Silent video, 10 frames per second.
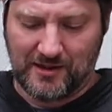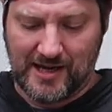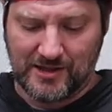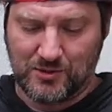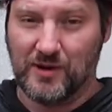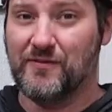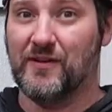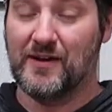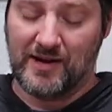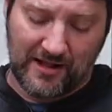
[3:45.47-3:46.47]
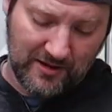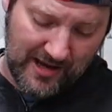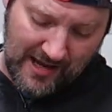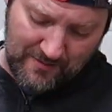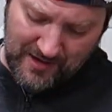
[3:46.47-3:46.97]
like a $25
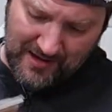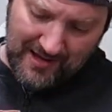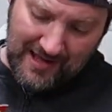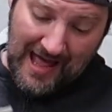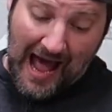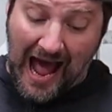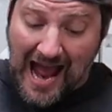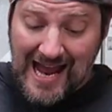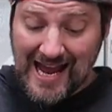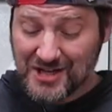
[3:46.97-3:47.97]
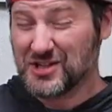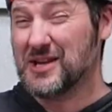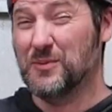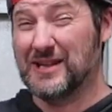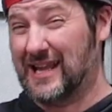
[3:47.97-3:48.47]
game. I
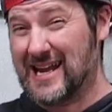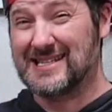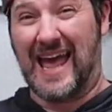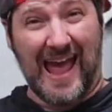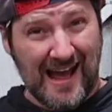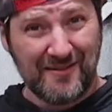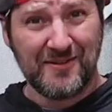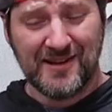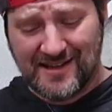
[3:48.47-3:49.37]
actually would like to have